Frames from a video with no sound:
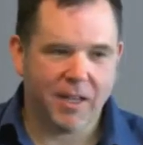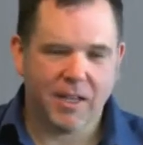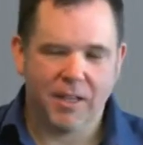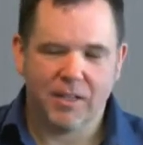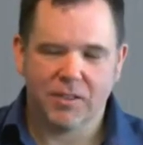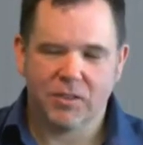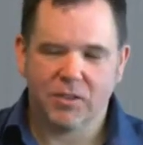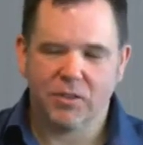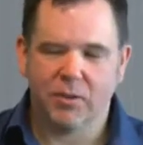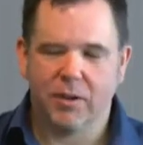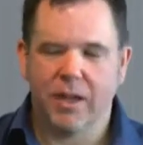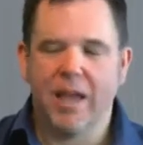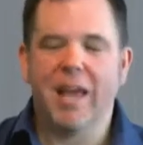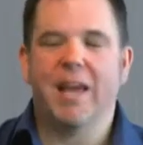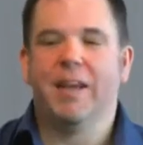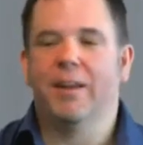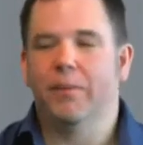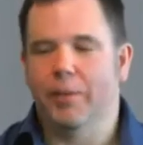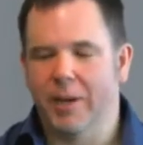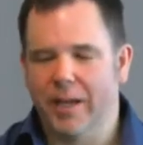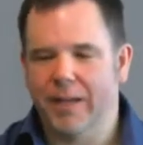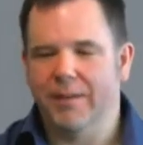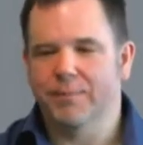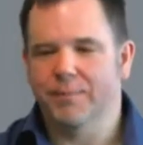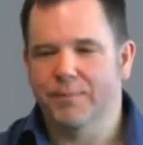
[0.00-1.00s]
So
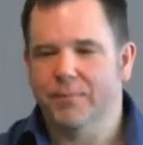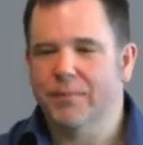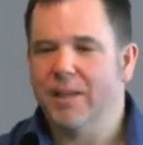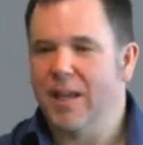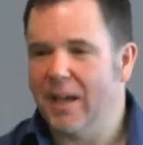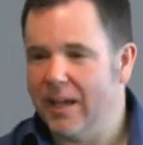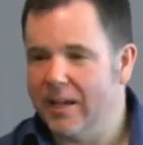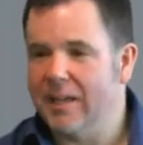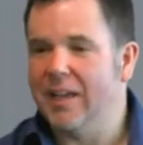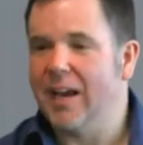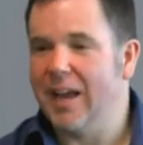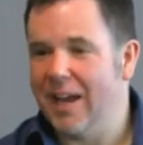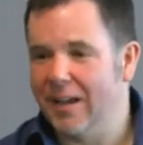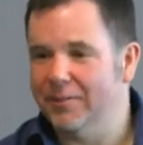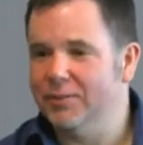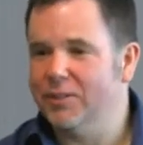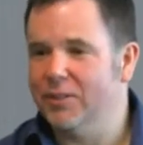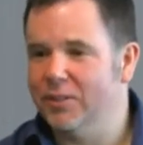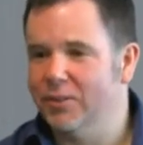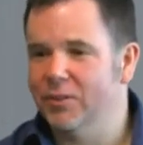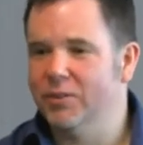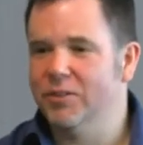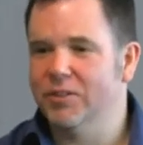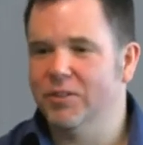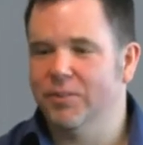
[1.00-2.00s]
anyway, I'm going to have to
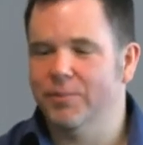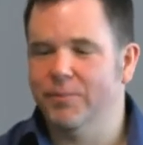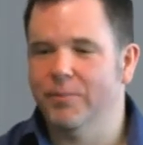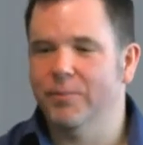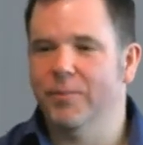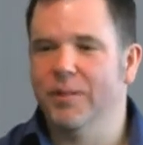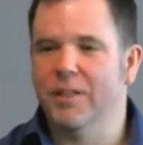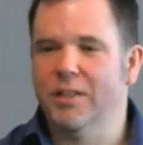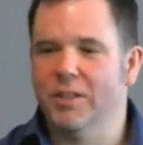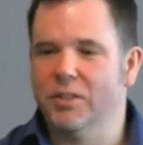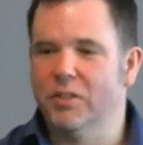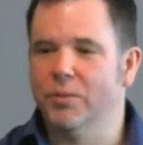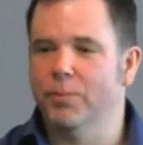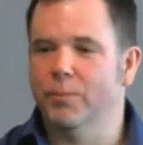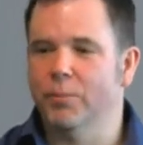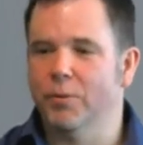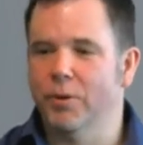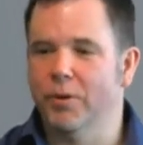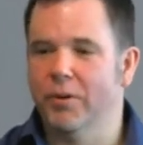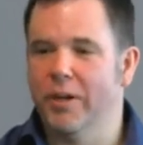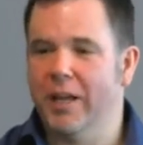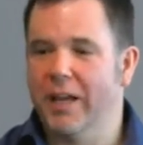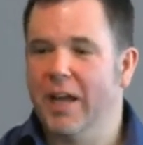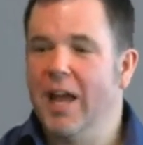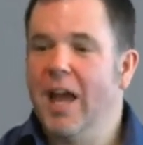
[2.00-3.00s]
do some
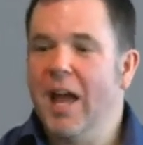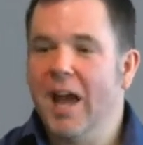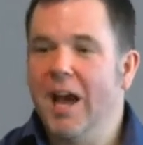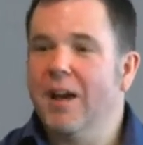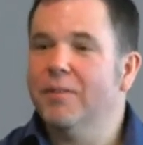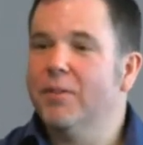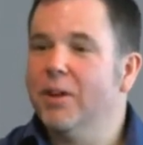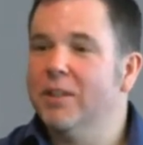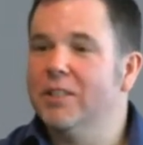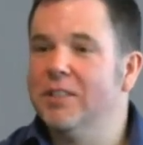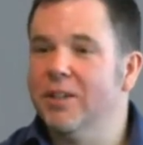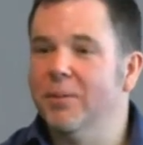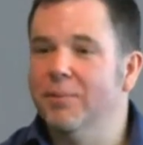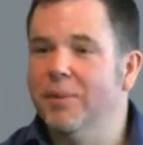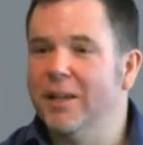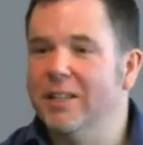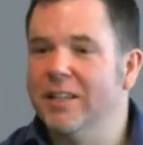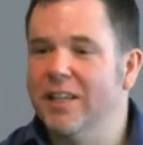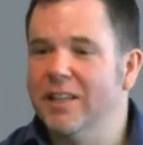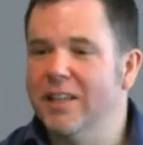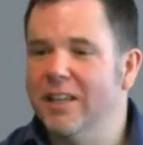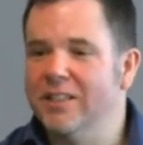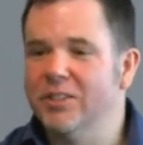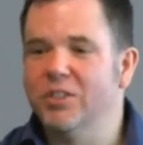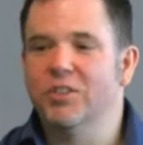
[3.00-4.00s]
pruning. I've got till Monday
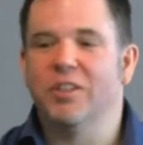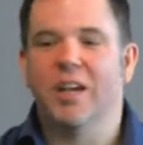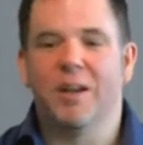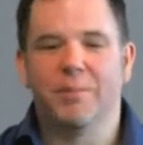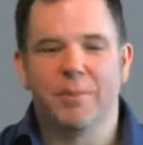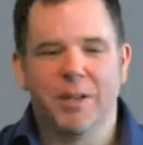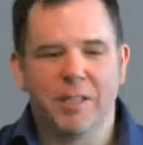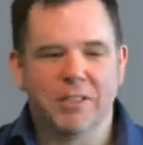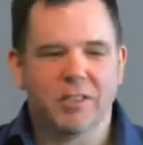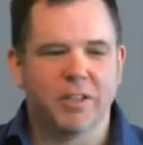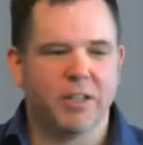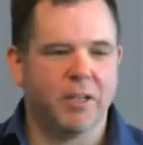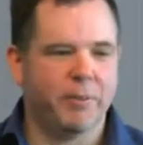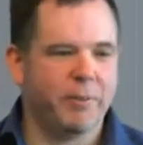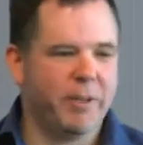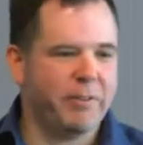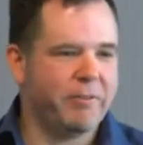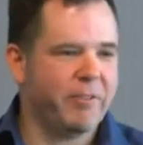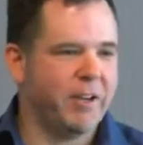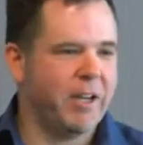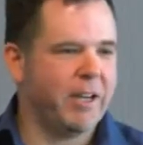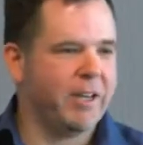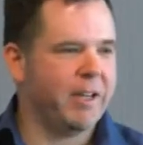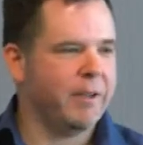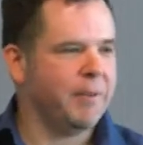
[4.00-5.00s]
lunchtime. It's going to be
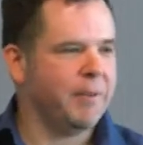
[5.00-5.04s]
fun.